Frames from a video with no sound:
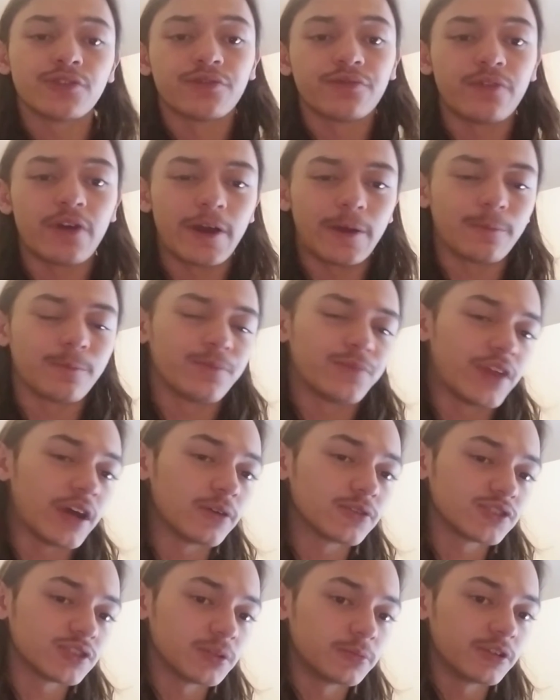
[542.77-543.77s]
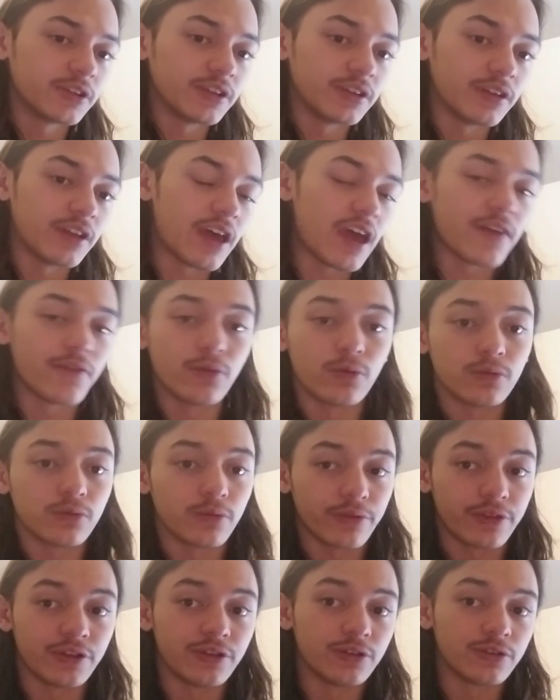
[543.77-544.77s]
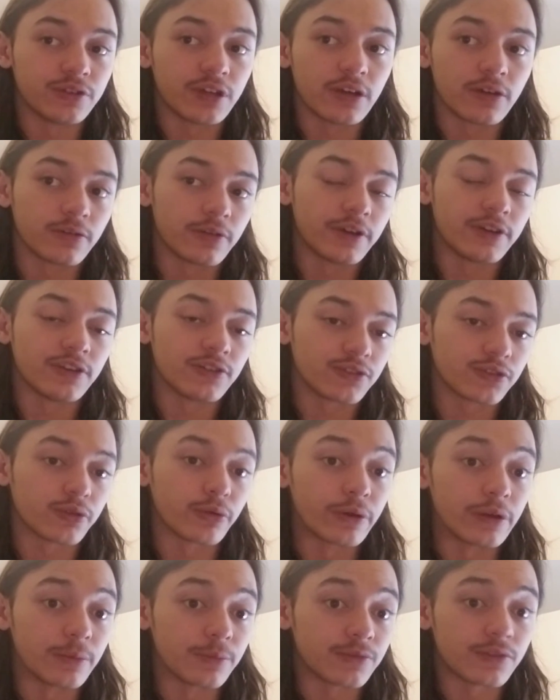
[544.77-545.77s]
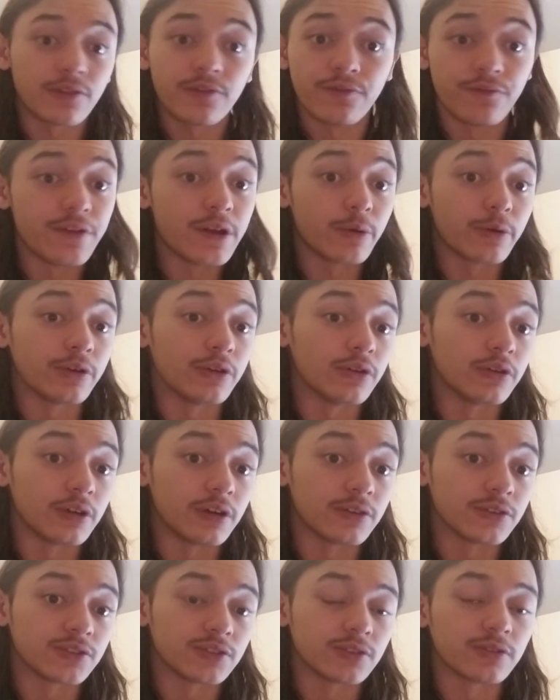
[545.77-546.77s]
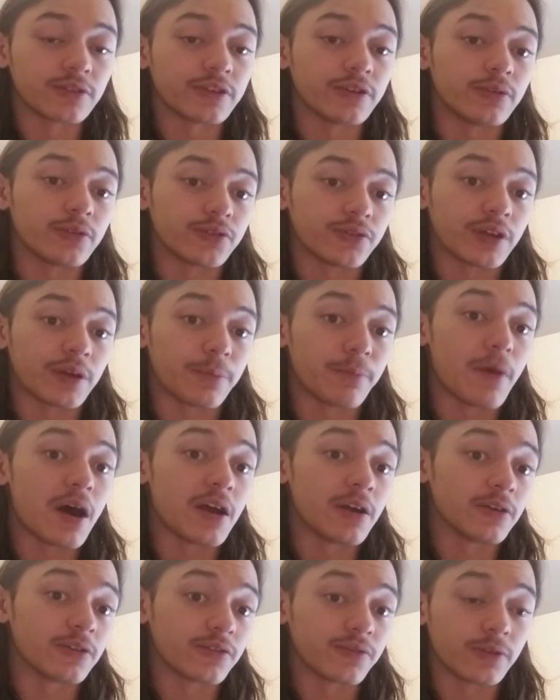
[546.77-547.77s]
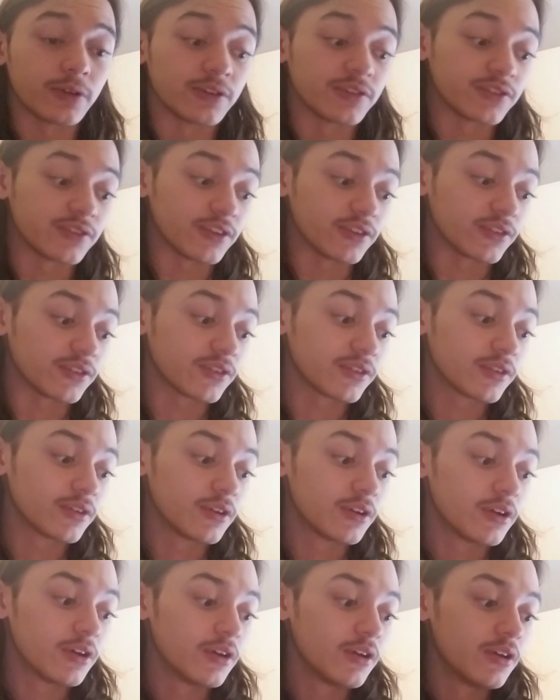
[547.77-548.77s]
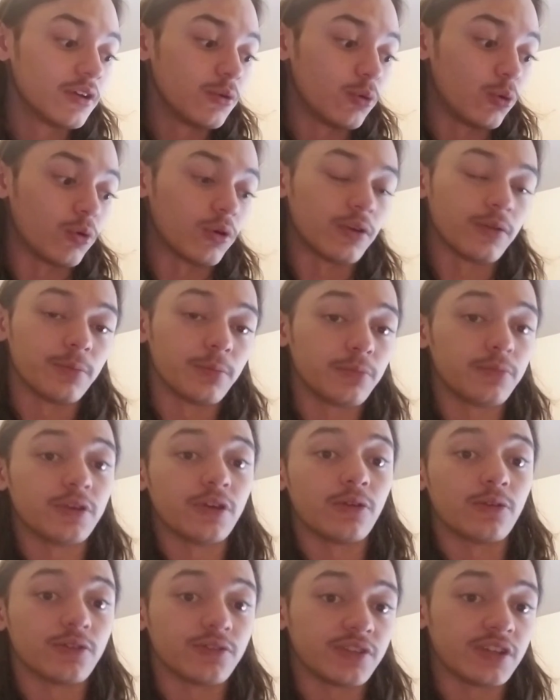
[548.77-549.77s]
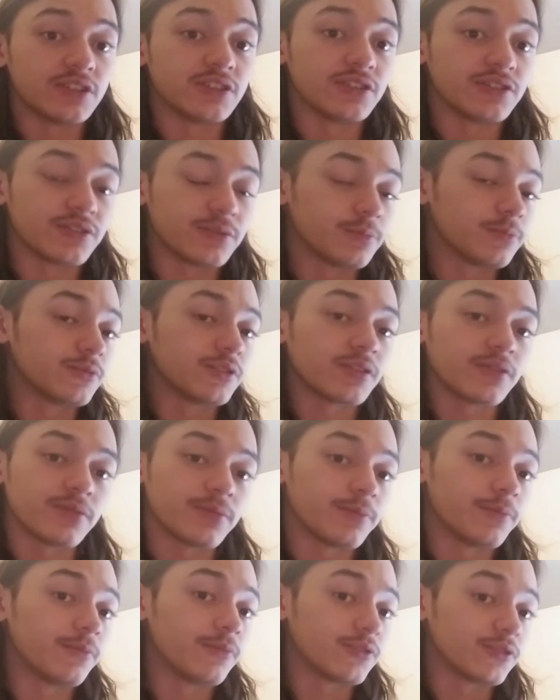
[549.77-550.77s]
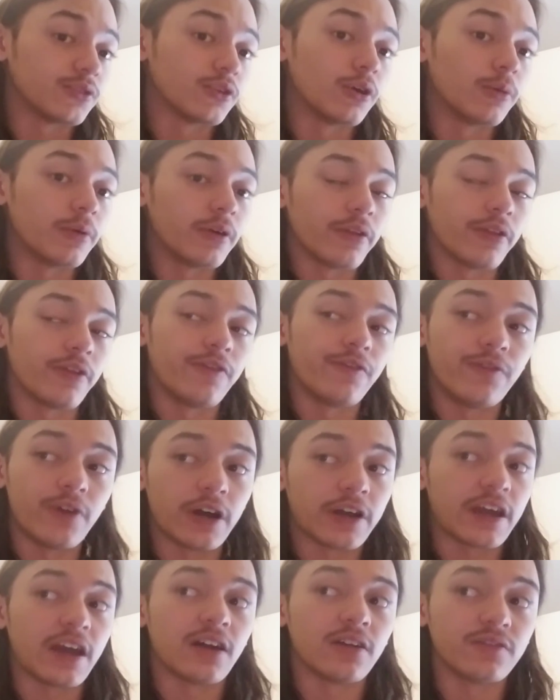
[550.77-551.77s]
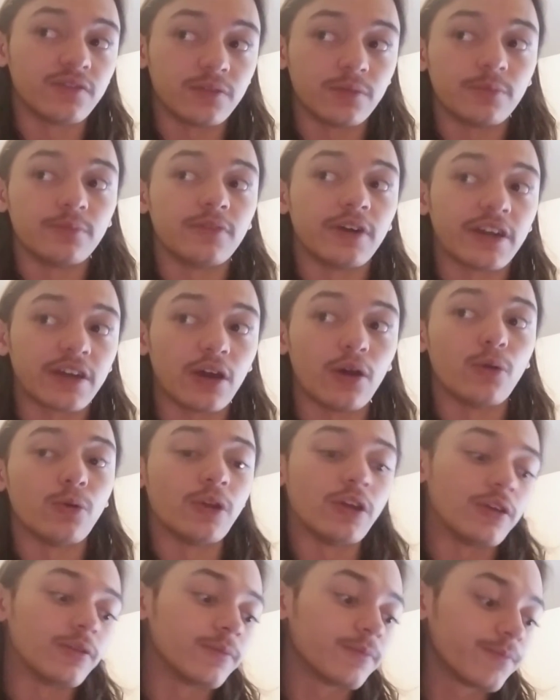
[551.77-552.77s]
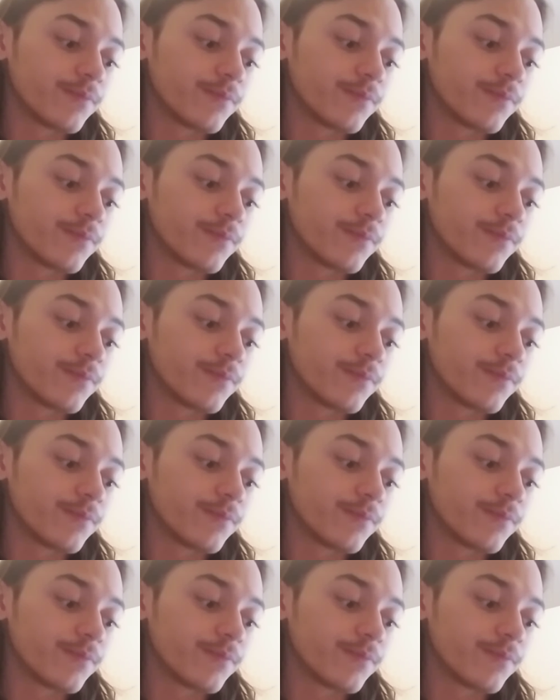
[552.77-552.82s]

Fright. Down someone and everyone within your terror radius screams. Very good on certain killers, like Myers for instance. Or killers that just snowball the fuck out of them, like Oni.